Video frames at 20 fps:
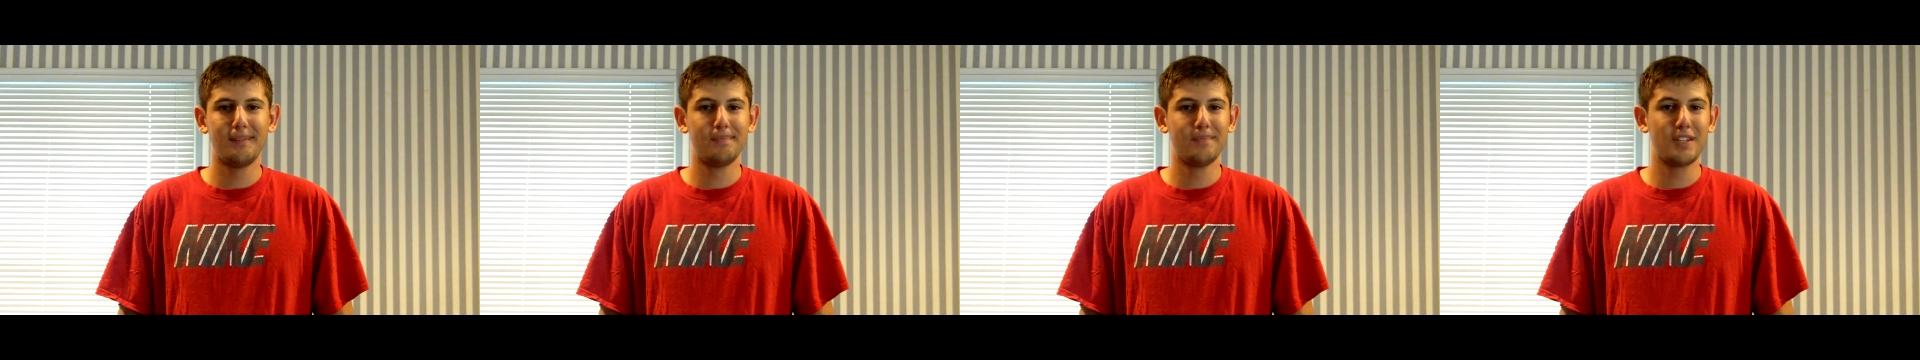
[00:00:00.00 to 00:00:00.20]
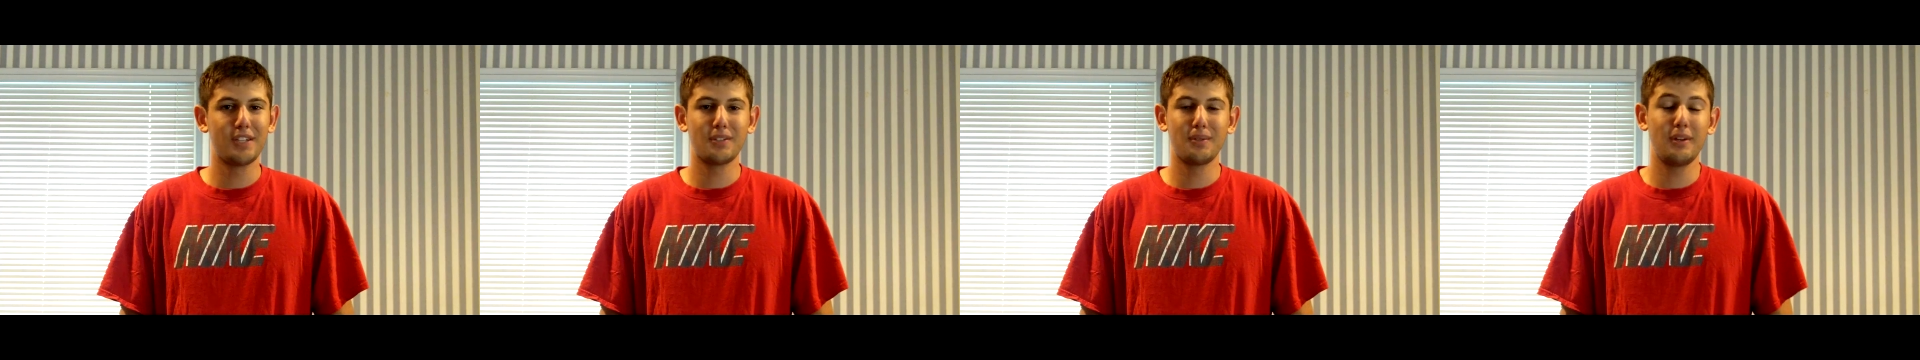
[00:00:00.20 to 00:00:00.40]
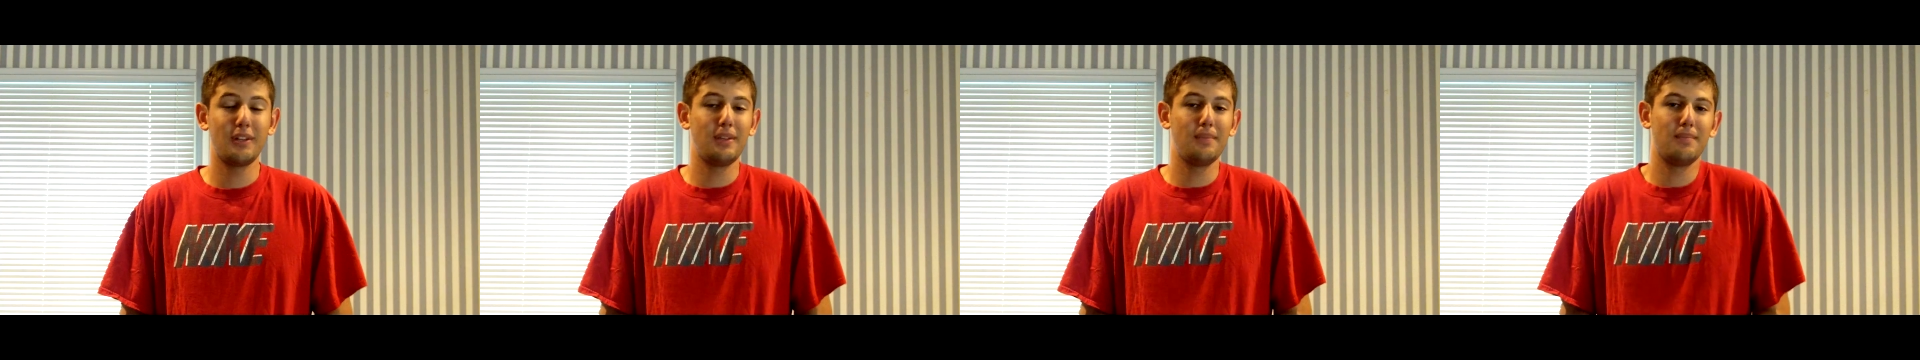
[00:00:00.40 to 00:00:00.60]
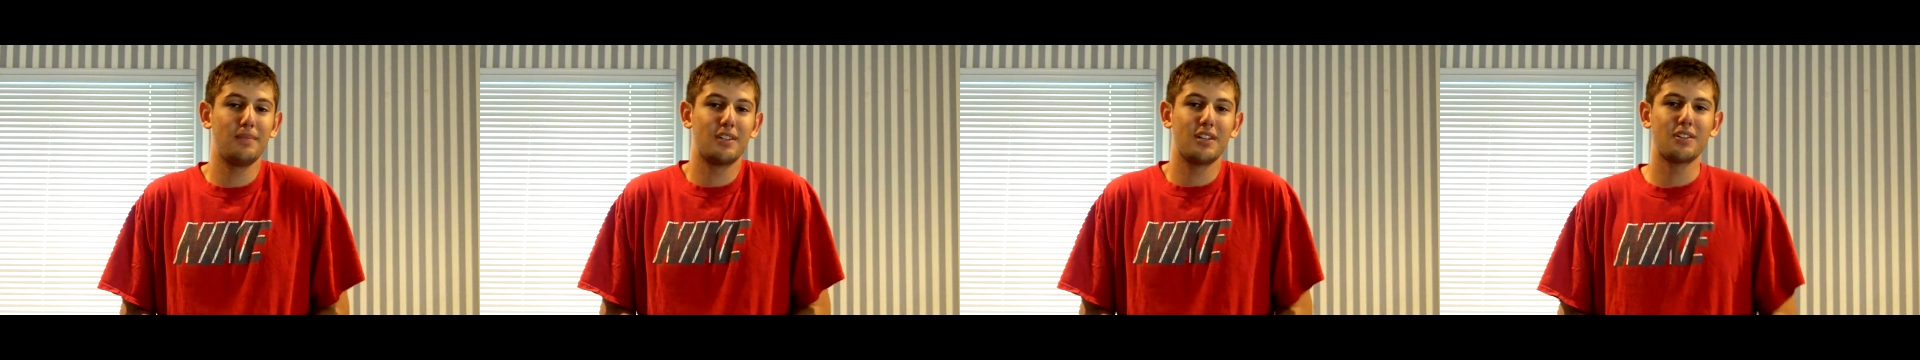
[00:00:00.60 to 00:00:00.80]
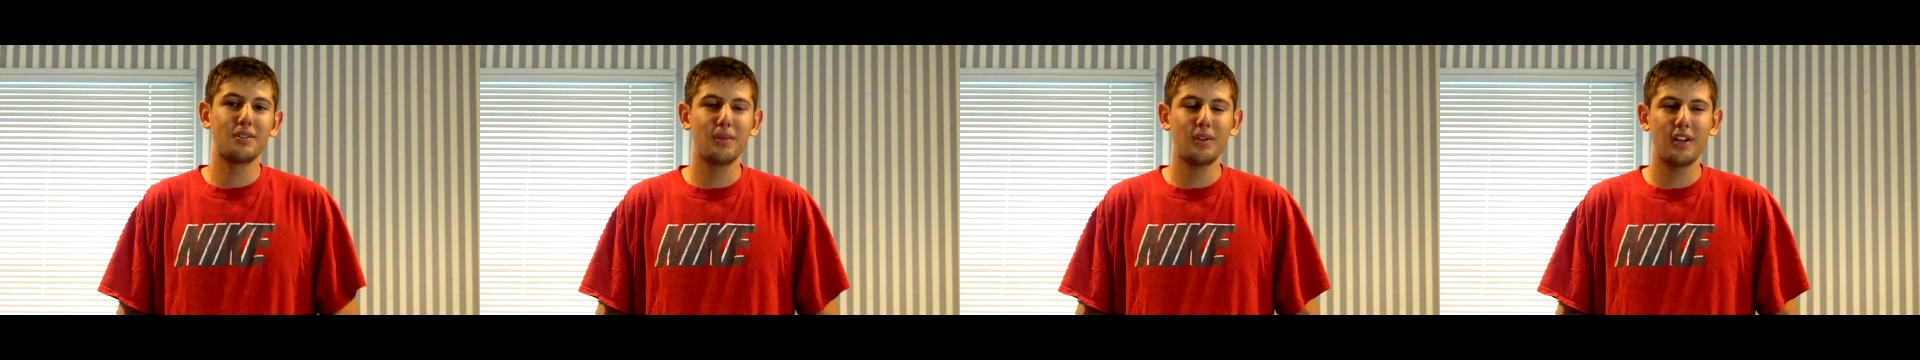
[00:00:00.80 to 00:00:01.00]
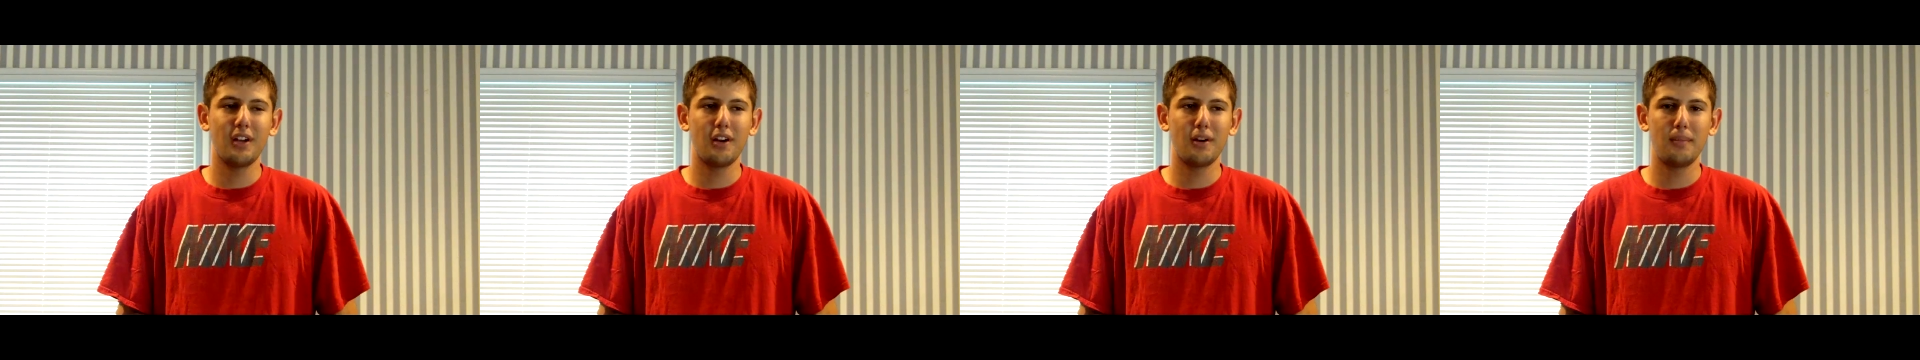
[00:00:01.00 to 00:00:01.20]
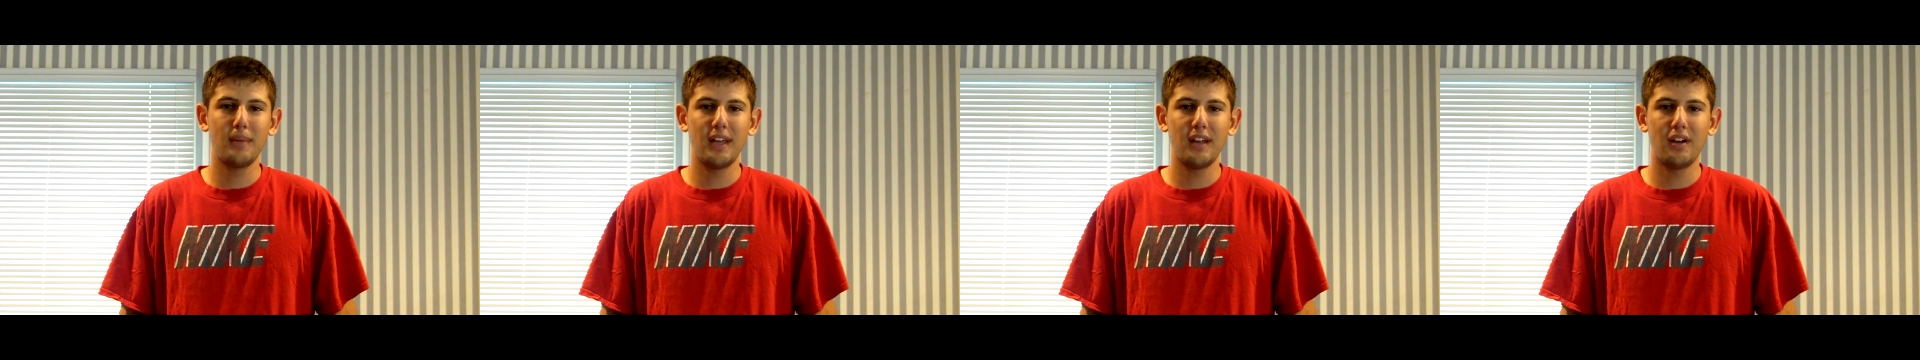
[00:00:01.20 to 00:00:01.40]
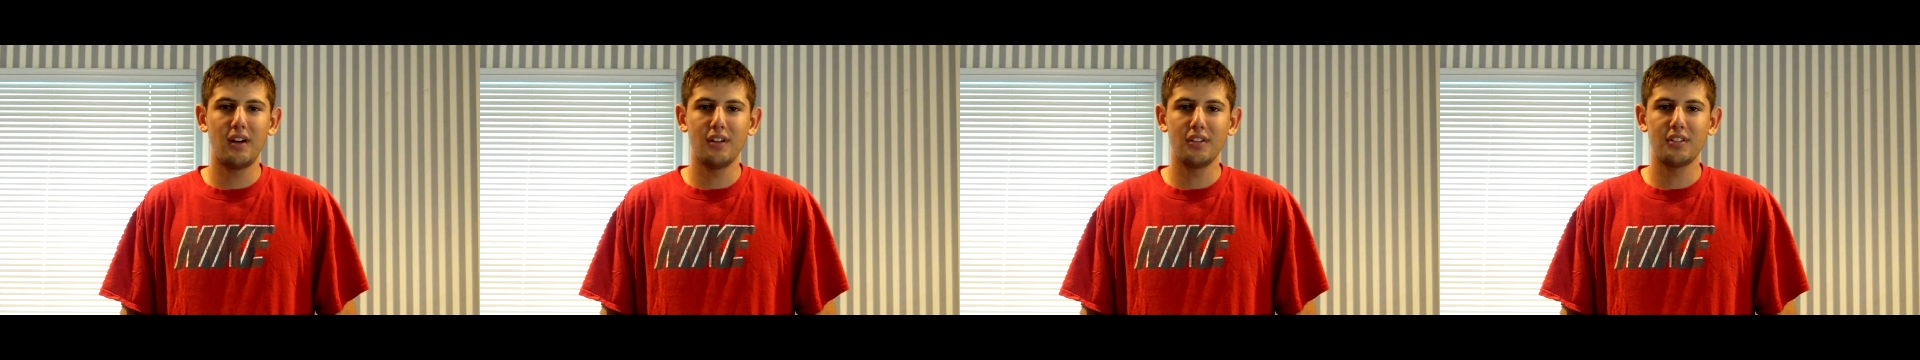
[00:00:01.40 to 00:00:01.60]
Doesn't really hurt me
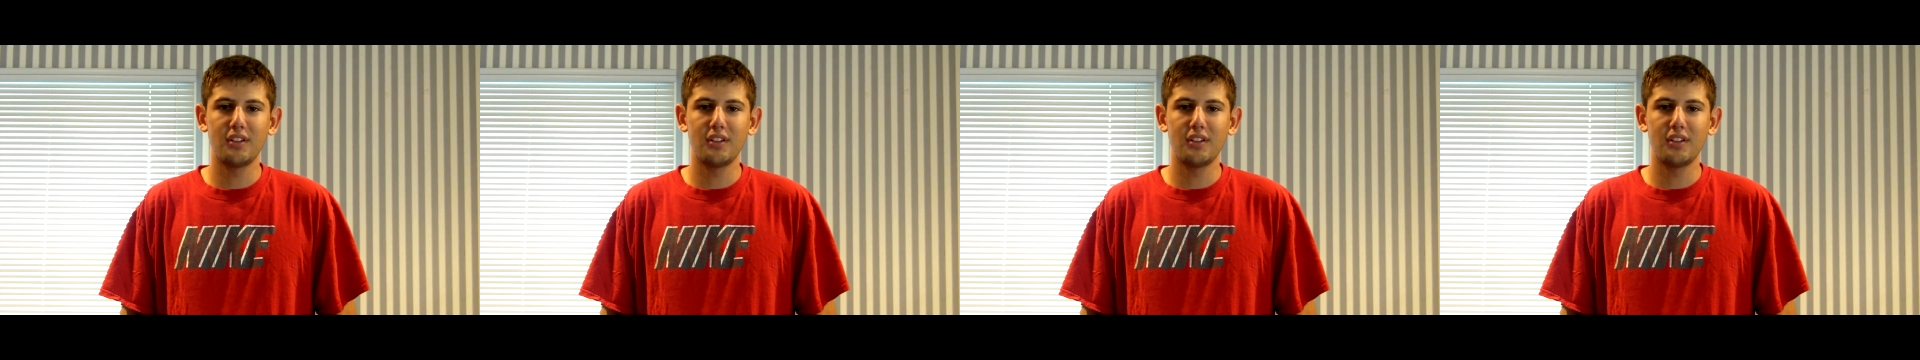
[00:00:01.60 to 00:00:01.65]
at all.